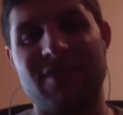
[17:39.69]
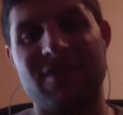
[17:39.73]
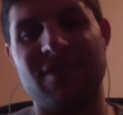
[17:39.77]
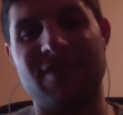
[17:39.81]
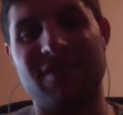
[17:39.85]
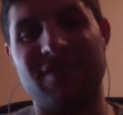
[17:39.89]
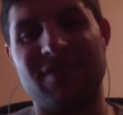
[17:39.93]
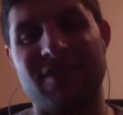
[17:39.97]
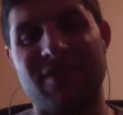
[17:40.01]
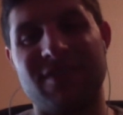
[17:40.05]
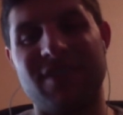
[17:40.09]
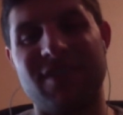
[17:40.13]

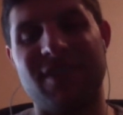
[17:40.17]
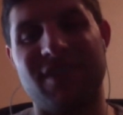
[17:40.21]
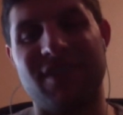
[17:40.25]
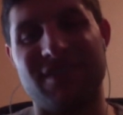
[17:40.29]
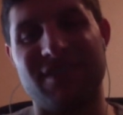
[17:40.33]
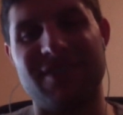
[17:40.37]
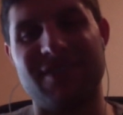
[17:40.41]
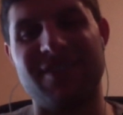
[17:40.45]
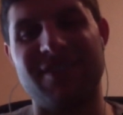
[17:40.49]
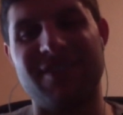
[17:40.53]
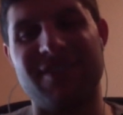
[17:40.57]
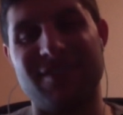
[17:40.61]
Yeah.
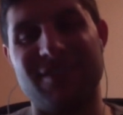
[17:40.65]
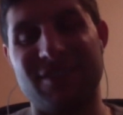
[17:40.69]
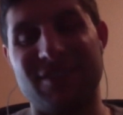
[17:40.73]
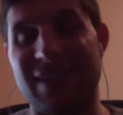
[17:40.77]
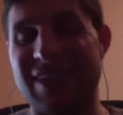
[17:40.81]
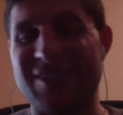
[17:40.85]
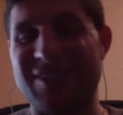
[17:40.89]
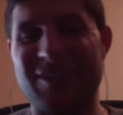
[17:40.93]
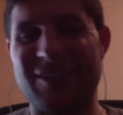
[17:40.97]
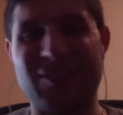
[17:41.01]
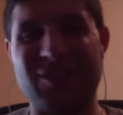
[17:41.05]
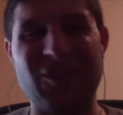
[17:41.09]
Well, that's the
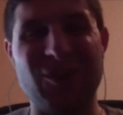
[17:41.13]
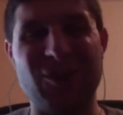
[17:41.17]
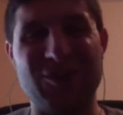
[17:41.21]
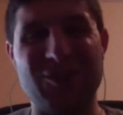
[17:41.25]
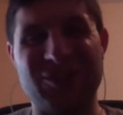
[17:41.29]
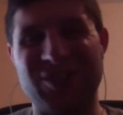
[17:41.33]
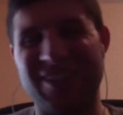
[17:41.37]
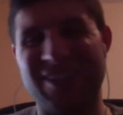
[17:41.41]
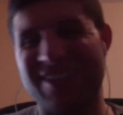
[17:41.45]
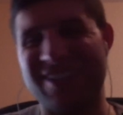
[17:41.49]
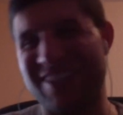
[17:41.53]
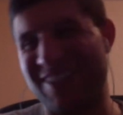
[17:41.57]
goal. So
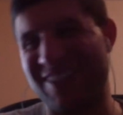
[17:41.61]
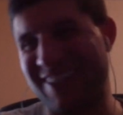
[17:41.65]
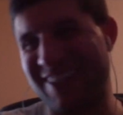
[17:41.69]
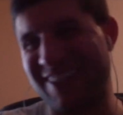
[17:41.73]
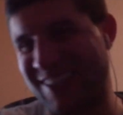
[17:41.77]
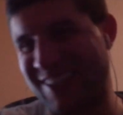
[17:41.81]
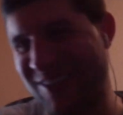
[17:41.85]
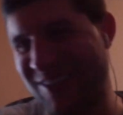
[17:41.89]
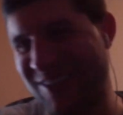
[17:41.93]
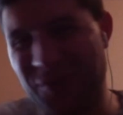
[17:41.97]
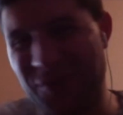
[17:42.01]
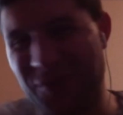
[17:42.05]
let's
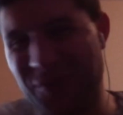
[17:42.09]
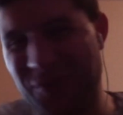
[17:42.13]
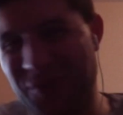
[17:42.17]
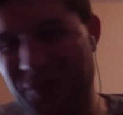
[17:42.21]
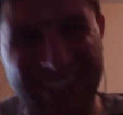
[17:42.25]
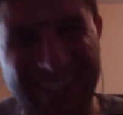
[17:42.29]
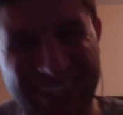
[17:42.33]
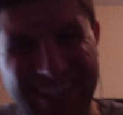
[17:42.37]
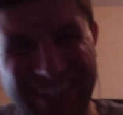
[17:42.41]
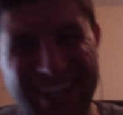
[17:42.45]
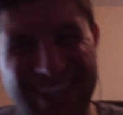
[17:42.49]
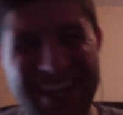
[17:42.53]

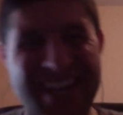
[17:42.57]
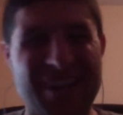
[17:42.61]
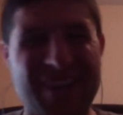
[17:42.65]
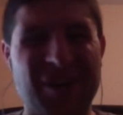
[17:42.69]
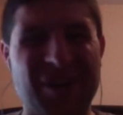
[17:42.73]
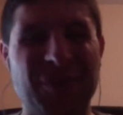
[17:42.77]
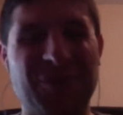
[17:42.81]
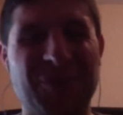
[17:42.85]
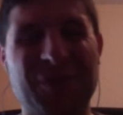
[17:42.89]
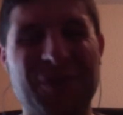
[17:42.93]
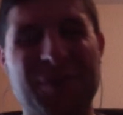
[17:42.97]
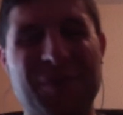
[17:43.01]
hopefully
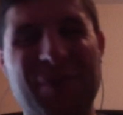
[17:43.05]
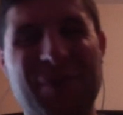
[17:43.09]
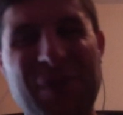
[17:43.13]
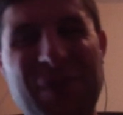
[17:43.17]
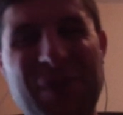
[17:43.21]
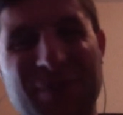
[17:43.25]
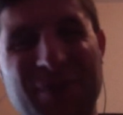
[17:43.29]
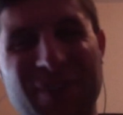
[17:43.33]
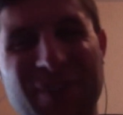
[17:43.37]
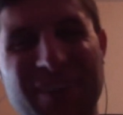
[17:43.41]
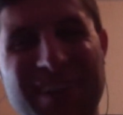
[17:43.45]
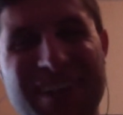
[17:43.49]

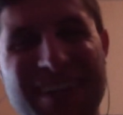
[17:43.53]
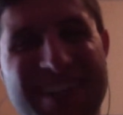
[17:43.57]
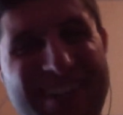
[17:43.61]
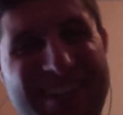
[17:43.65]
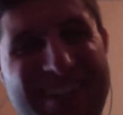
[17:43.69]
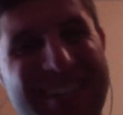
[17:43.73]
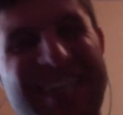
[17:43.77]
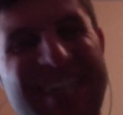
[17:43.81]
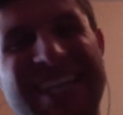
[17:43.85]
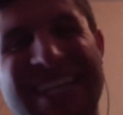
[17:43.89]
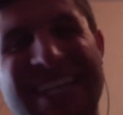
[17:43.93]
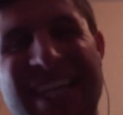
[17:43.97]
people see
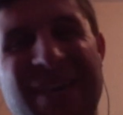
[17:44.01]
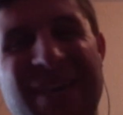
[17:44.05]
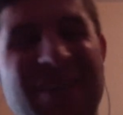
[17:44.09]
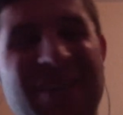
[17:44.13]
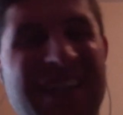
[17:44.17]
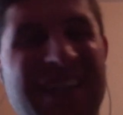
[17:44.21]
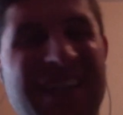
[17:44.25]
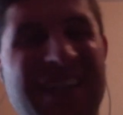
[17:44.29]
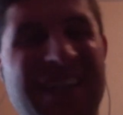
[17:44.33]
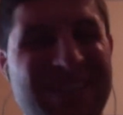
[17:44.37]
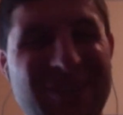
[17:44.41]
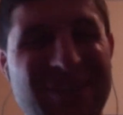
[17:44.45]
it that way. That's
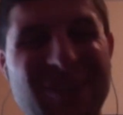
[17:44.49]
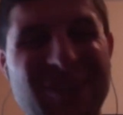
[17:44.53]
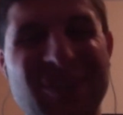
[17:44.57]
the goal.